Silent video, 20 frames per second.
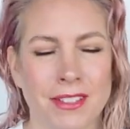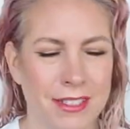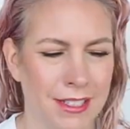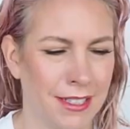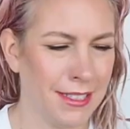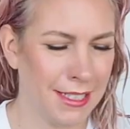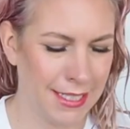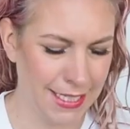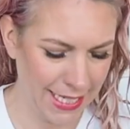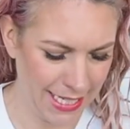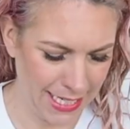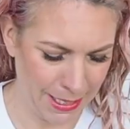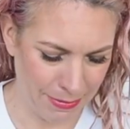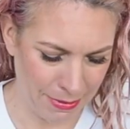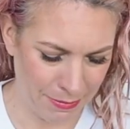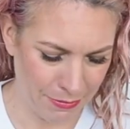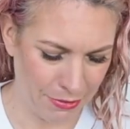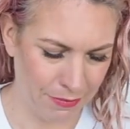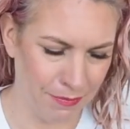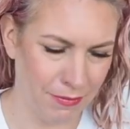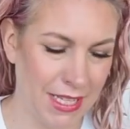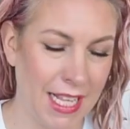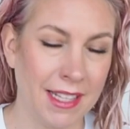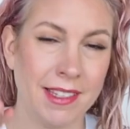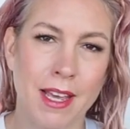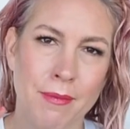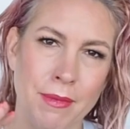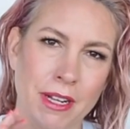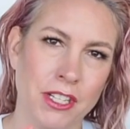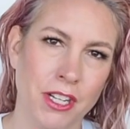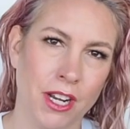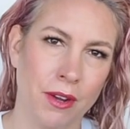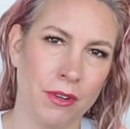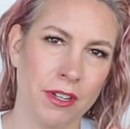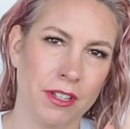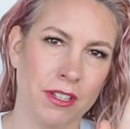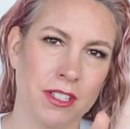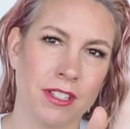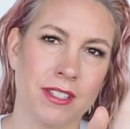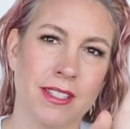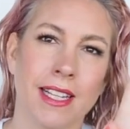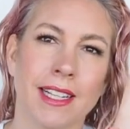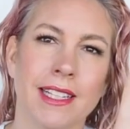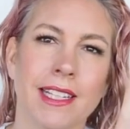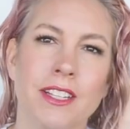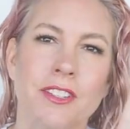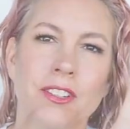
just a teeny bit more. That's how much I would, just like